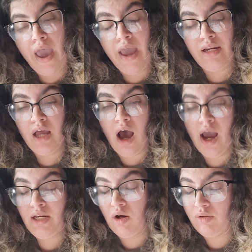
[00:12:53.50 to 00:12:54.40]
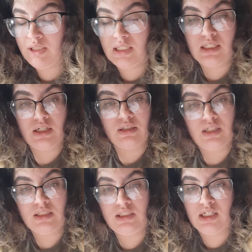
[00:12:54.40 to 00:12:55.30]
And I know this
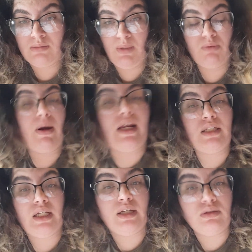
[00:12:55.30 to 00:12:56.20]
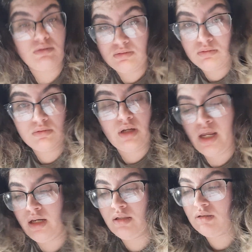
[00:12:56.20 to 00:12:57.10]
is just me ranting
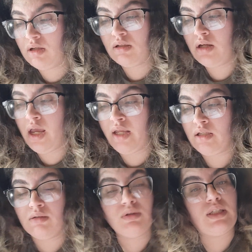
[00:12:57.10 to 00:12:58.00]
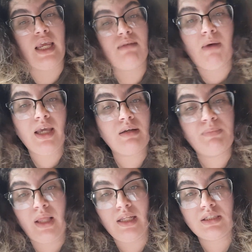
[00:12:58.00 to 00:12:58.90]
and saying my
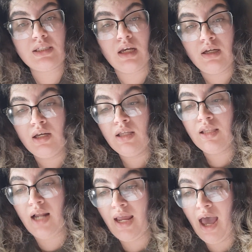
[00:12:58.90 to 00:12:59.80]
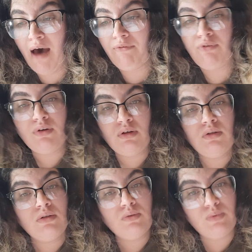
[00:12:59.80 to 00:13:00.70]
complaints that I have
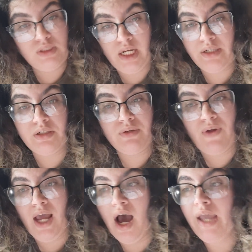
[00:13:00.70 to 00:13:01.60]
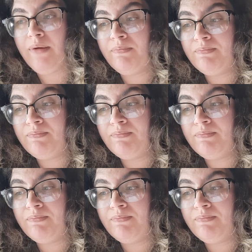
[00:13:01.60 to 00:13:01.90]
with generative AI.